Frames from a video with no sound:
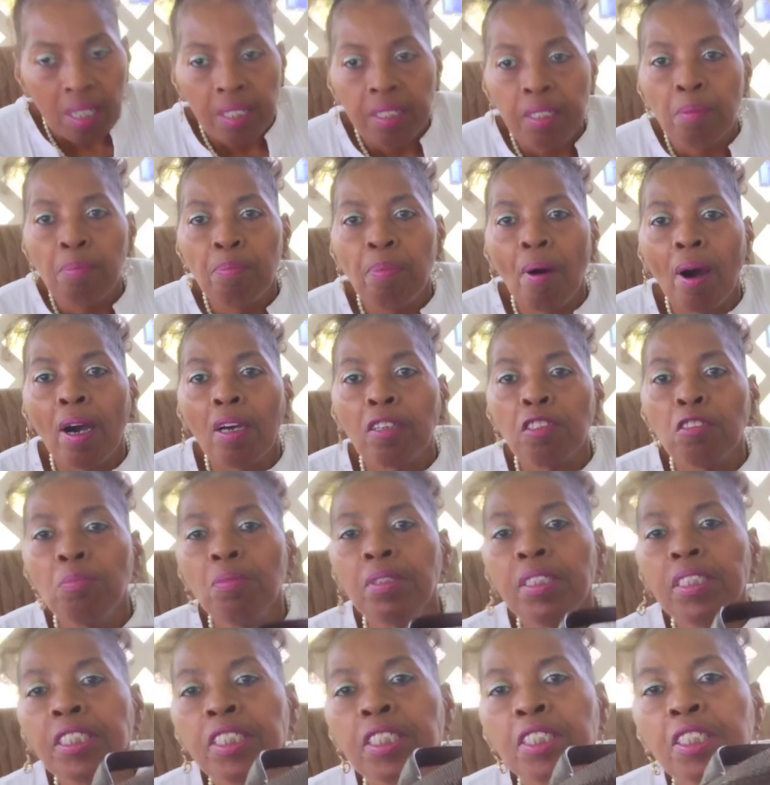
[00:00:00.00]
The bottom
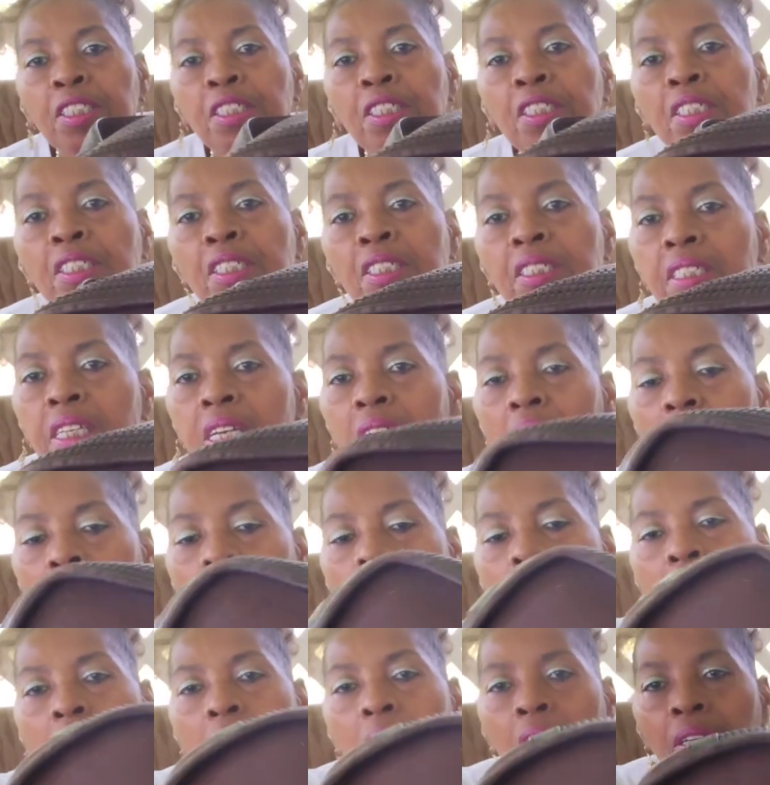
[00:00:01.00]
is good.
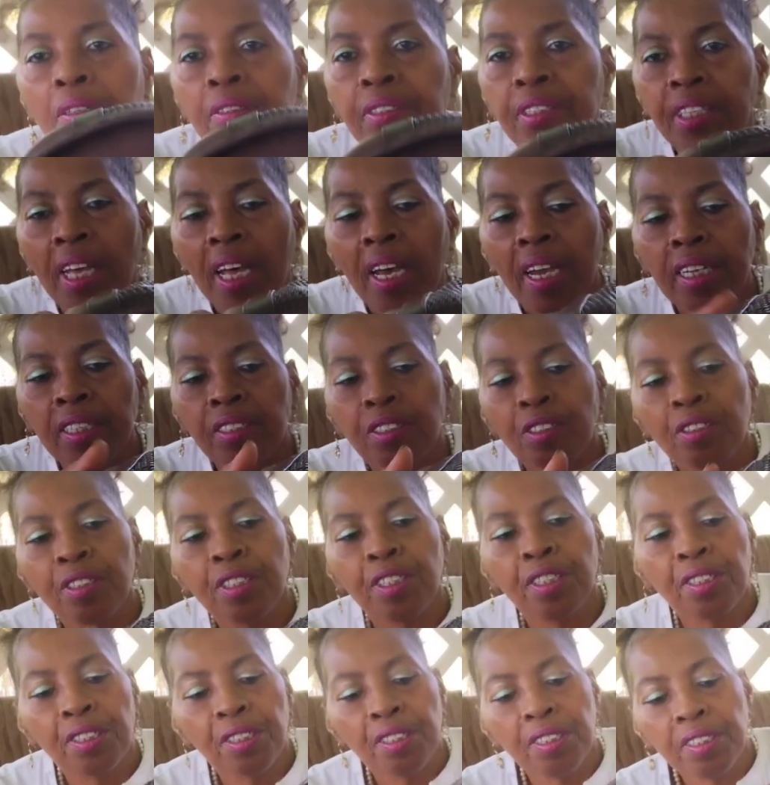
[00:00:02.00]
Uh, sides are
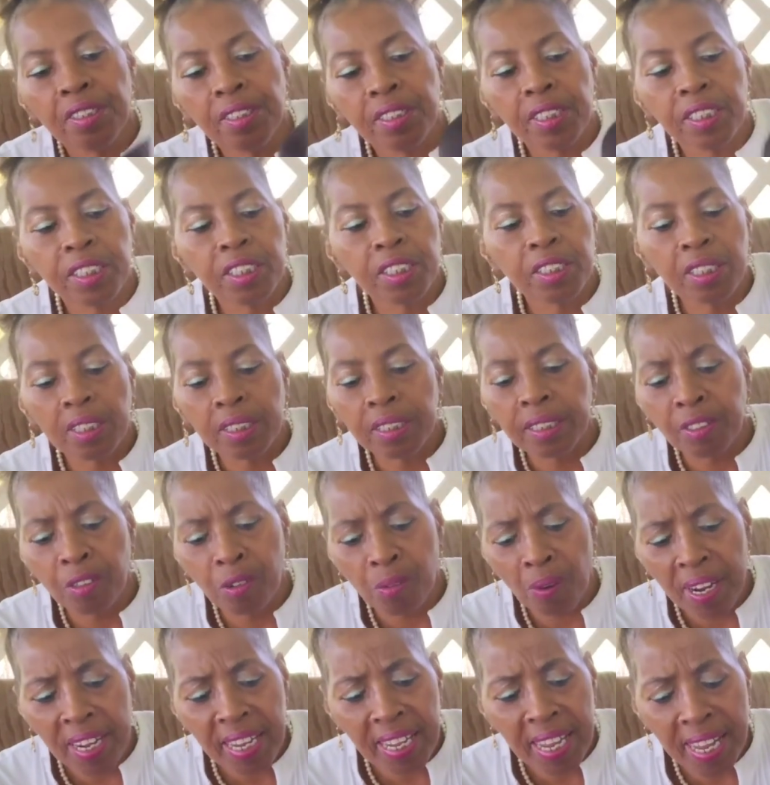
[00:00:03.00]
good. This is a
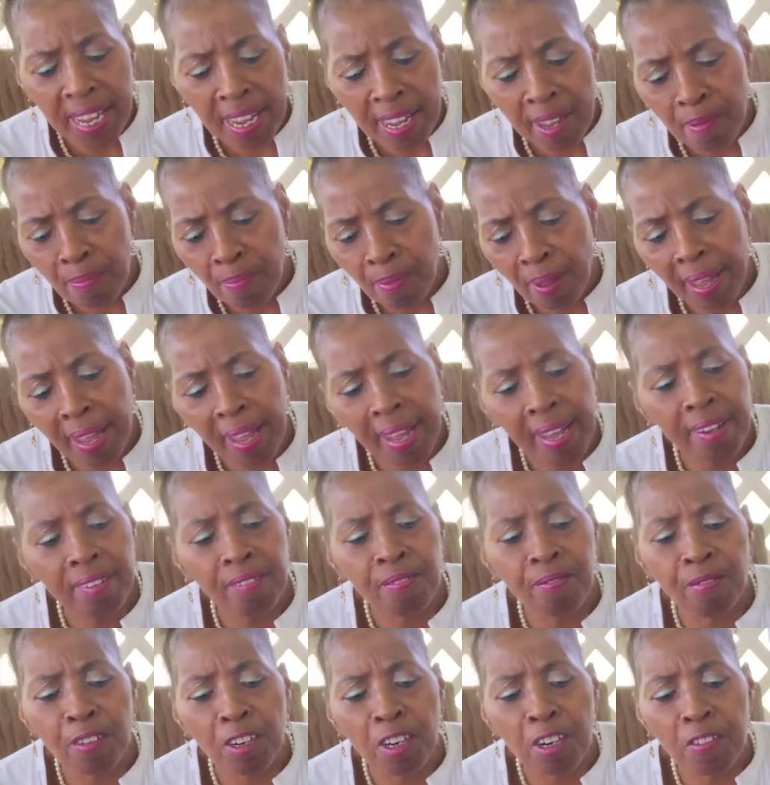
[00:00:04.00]
great
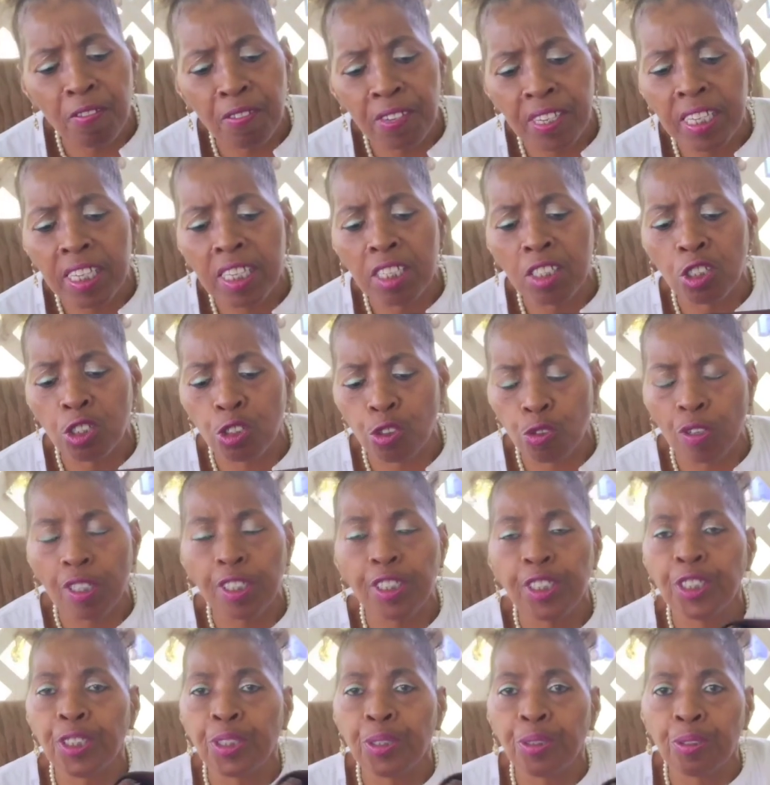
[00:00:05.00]
handbag. Very
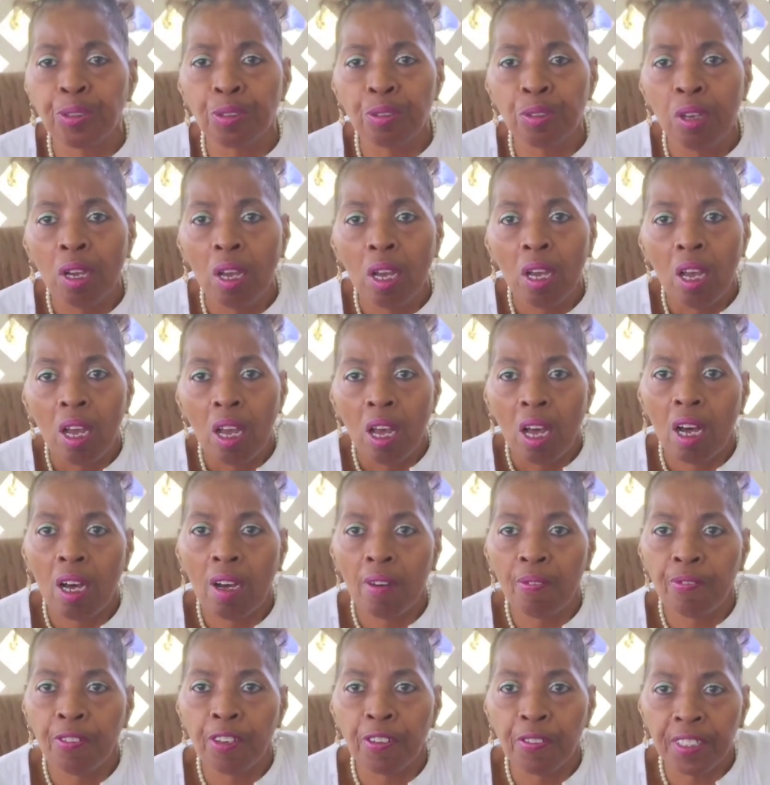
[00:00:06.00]
structured.
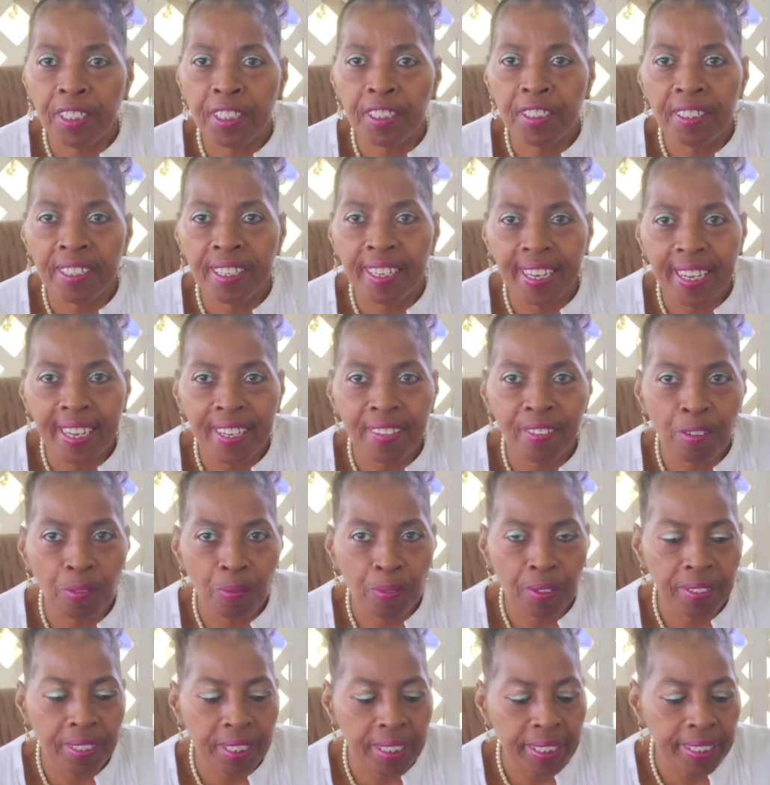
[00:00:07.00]
Uh, very good leather
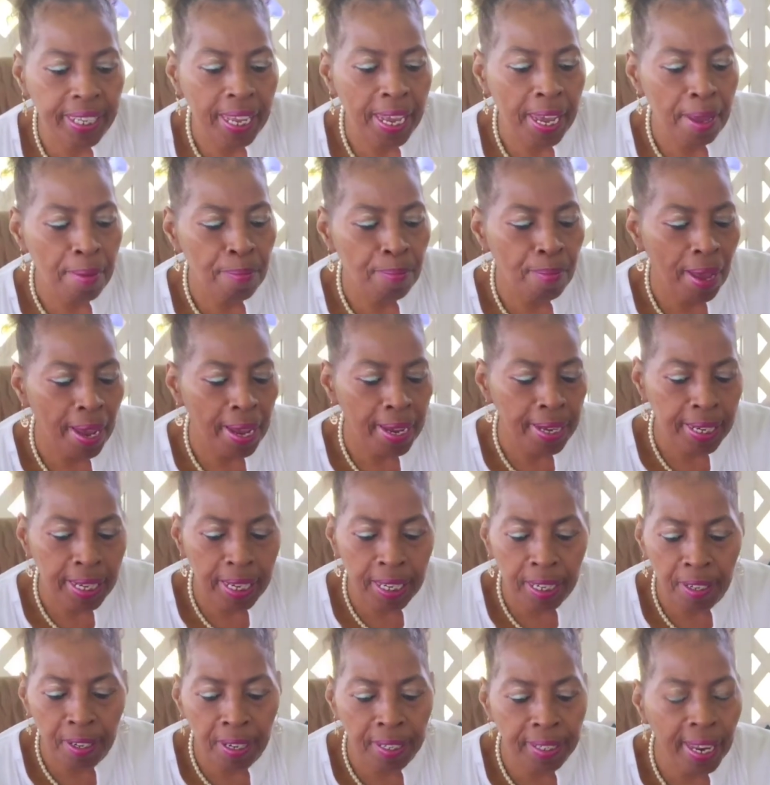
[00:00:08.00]
with this handbag
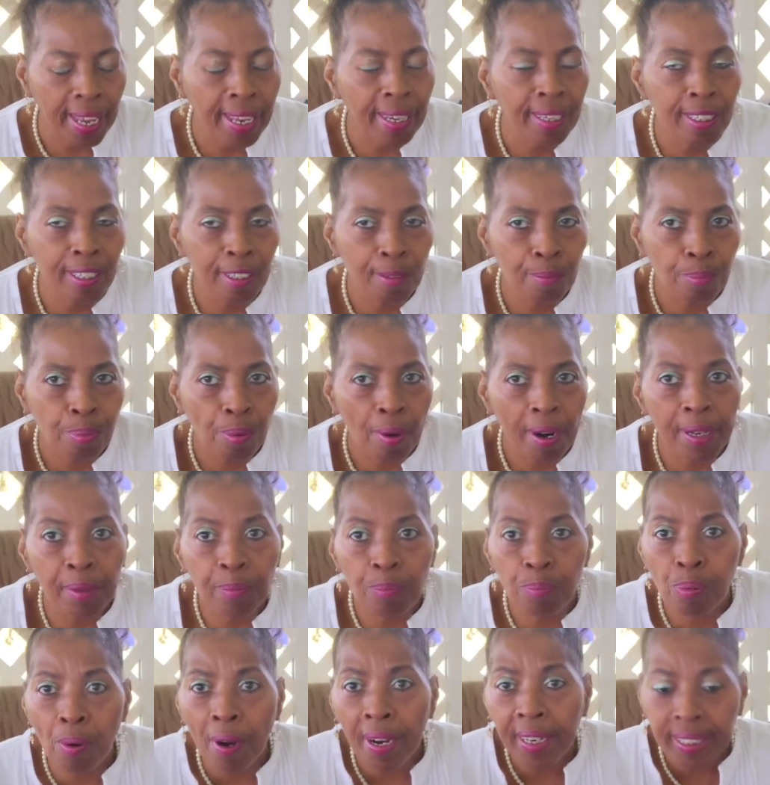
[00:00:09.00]
here. And I love
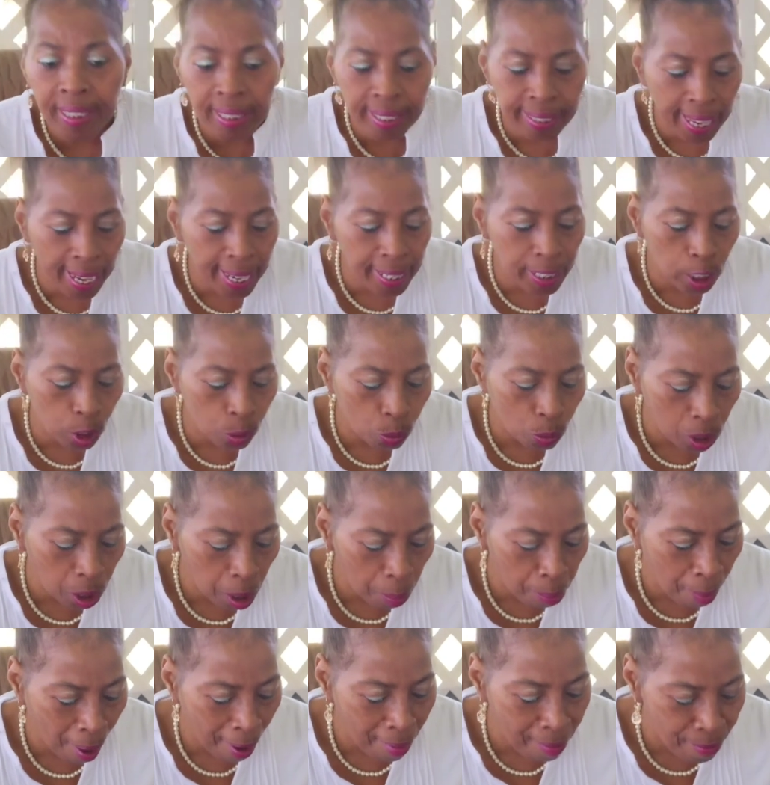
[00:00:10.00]
Brighton. Brighton is actually one
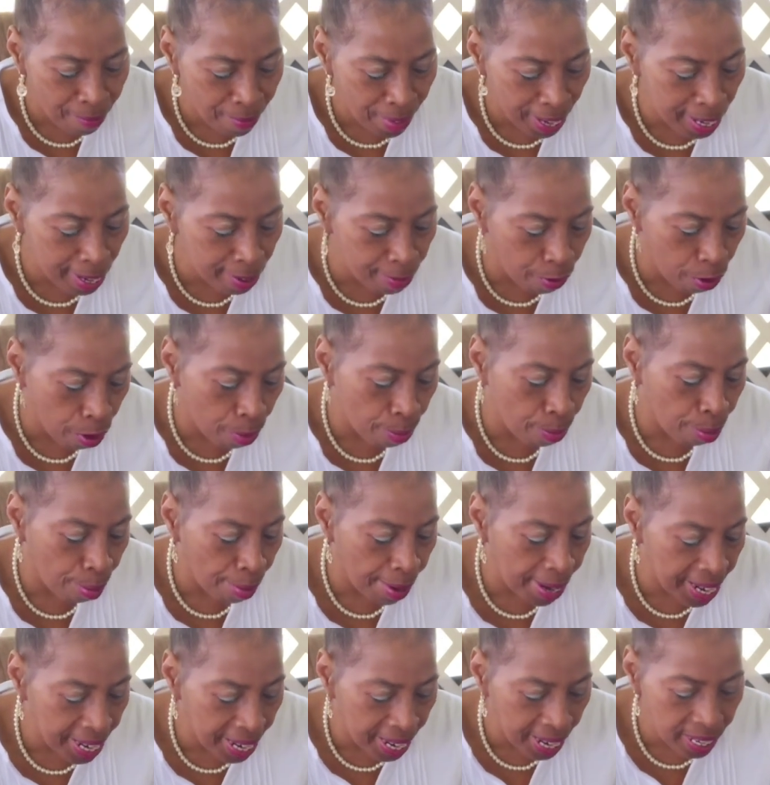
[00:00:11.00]
of my favorite
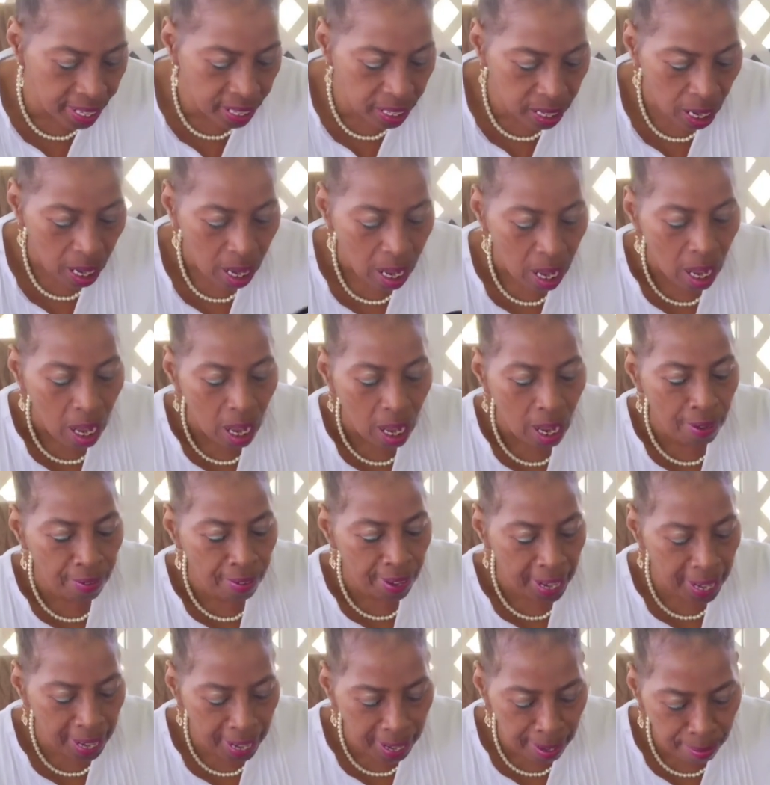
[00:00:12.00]
brands of
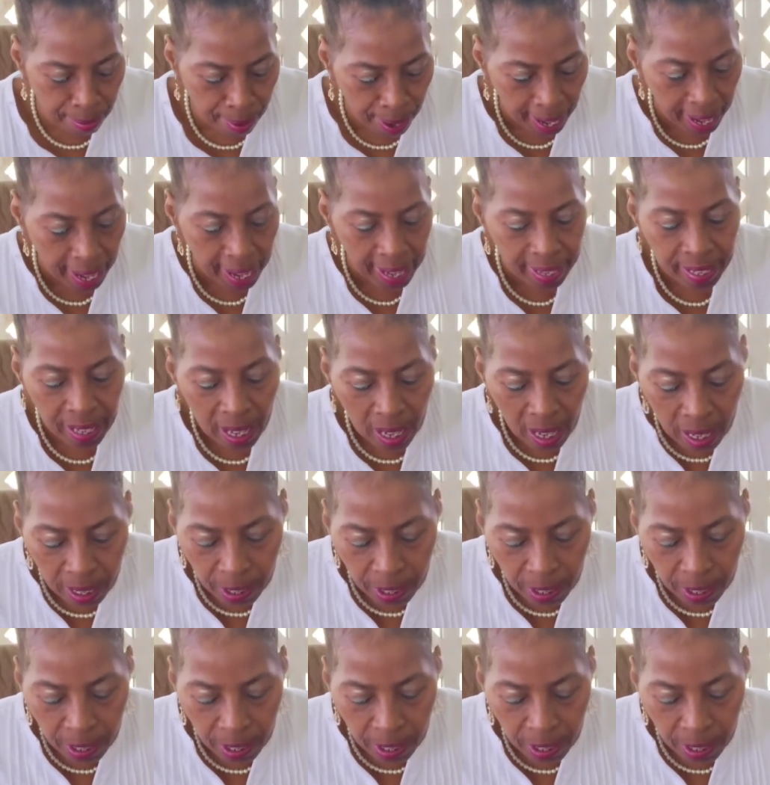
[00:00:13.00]
handbags.